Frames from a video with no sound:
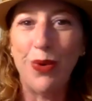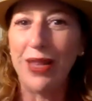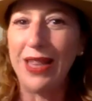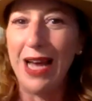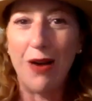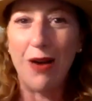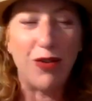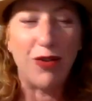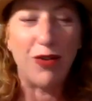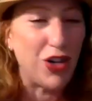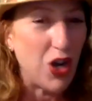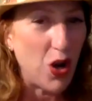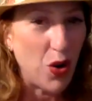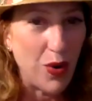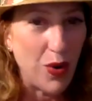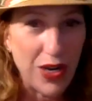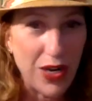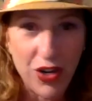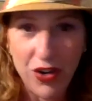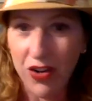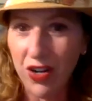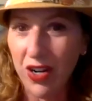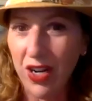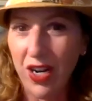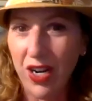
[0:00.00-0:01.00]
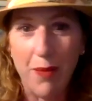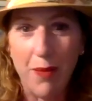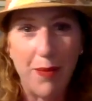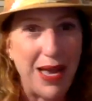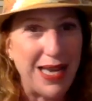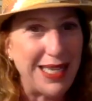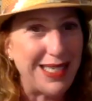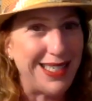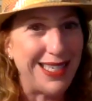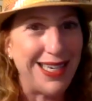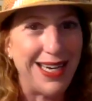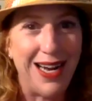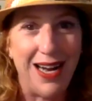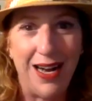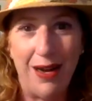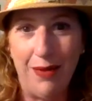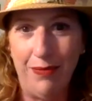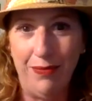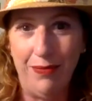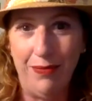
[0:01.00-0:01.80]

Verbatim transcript: without knowing you're going to mess it up